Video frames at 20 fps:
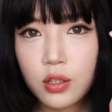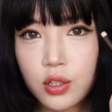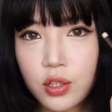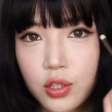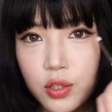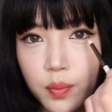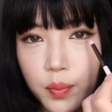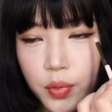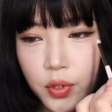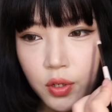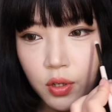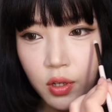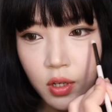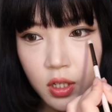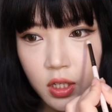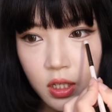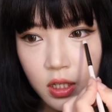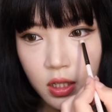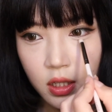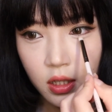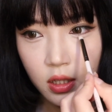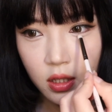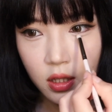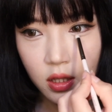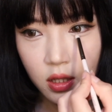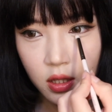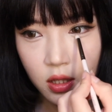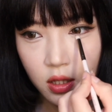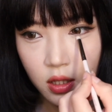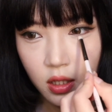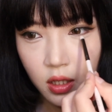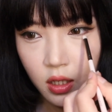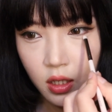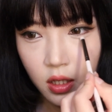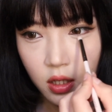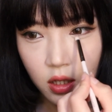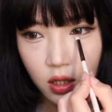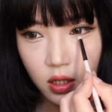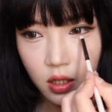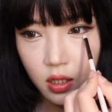to put underneath
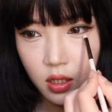here.